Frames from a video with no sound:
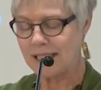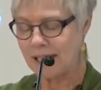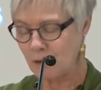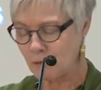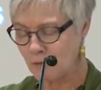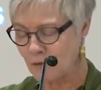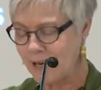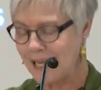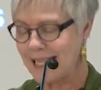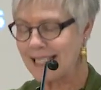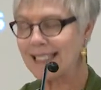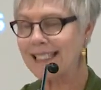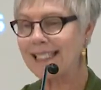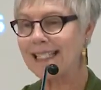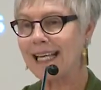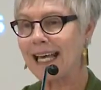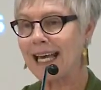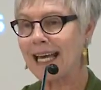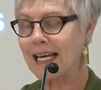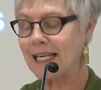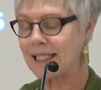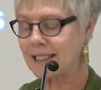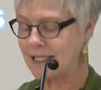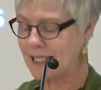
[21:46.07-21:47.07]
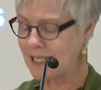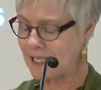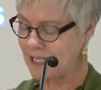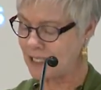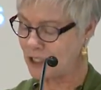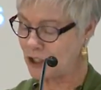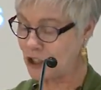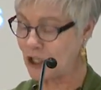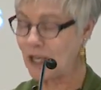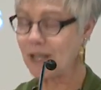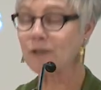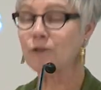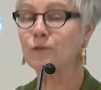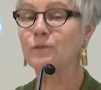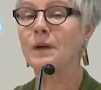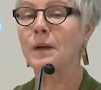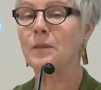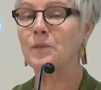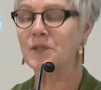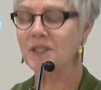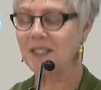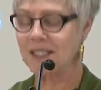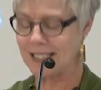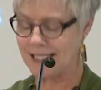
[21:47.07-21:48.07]
Race and gender
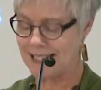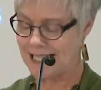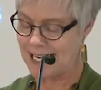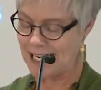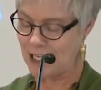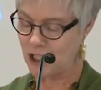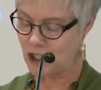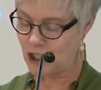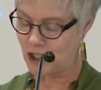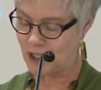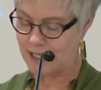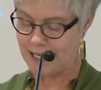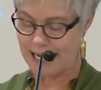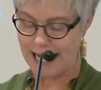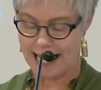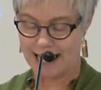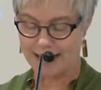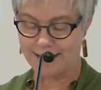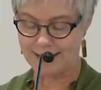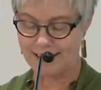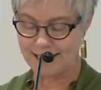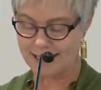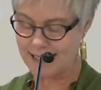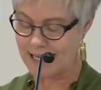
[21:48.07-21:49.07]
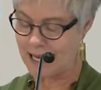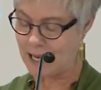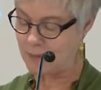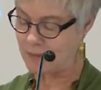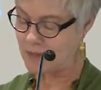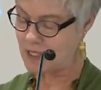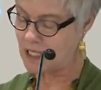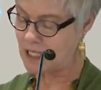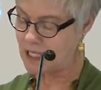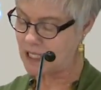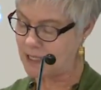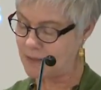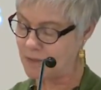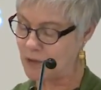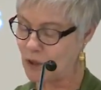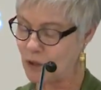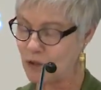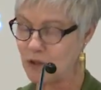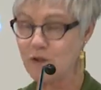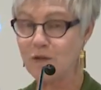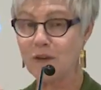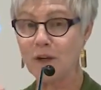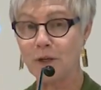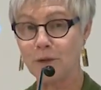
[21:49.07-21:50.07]
representation at the same time. So
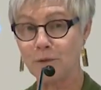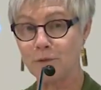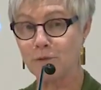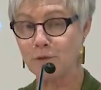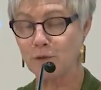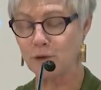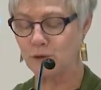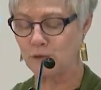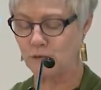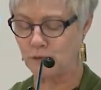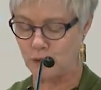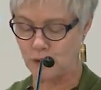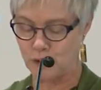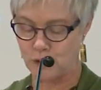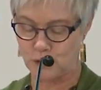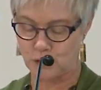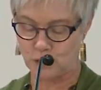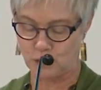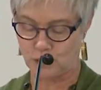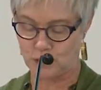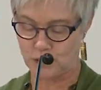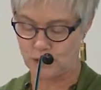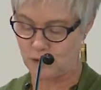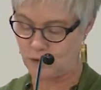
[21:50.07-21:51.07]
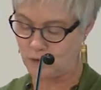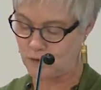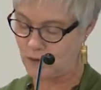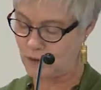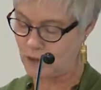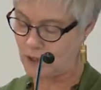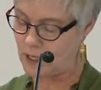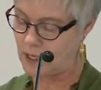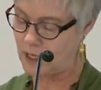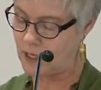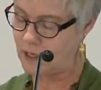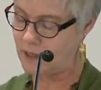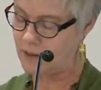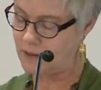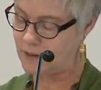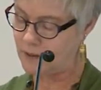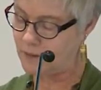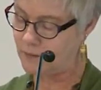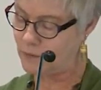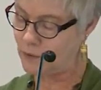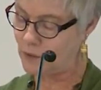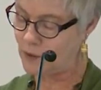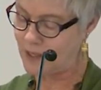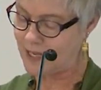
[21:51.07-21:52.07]
it's a very fruitful source
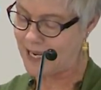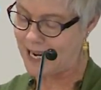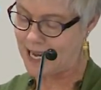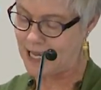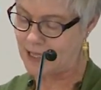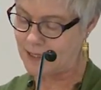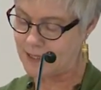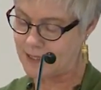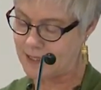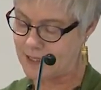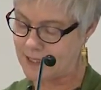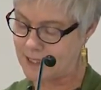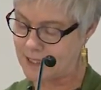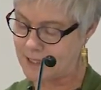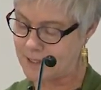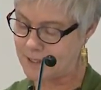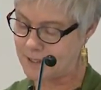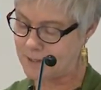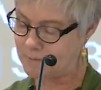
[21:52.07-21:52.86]
for analysis.